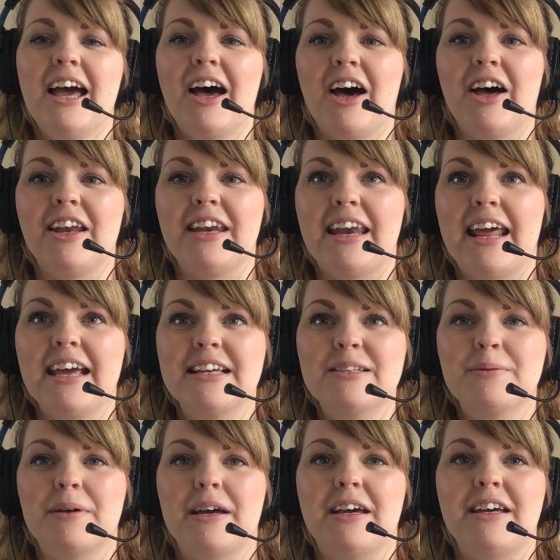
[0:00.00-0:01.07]
Our next
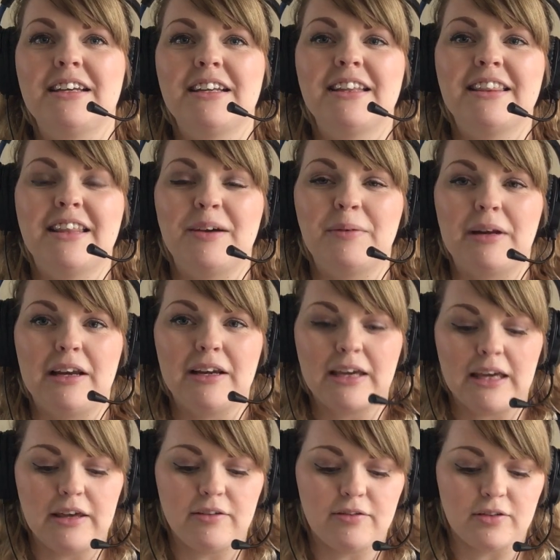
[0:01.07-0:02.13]
word that we're
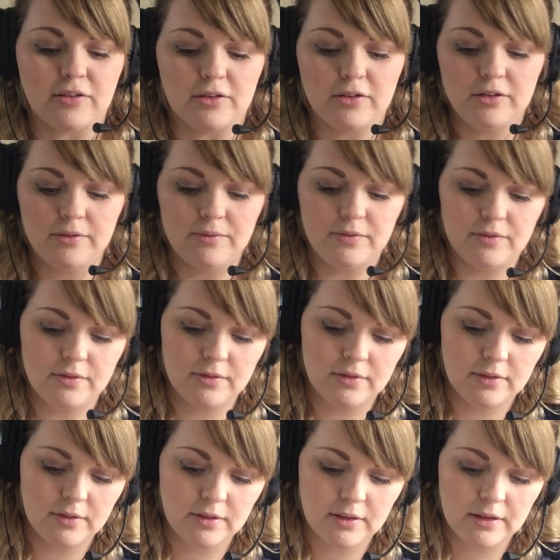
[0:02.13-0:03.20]
looking for
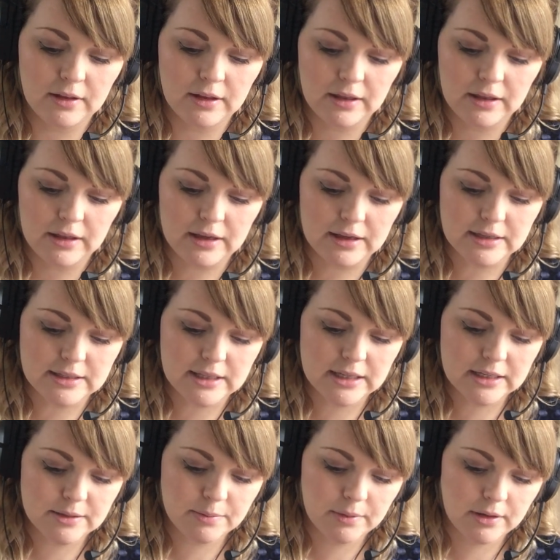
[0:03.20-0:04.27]
is
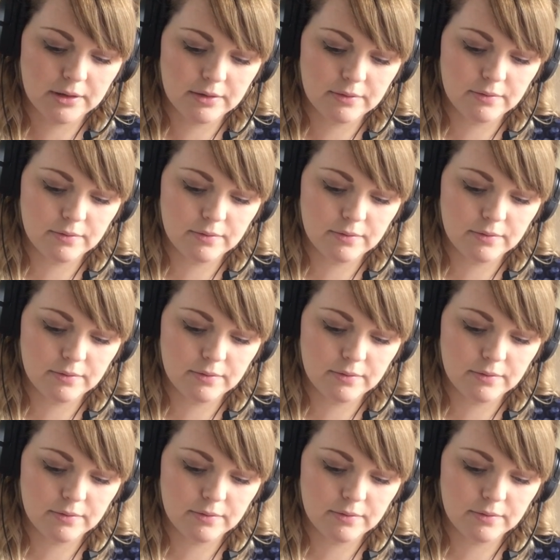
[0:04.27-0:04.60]
this one.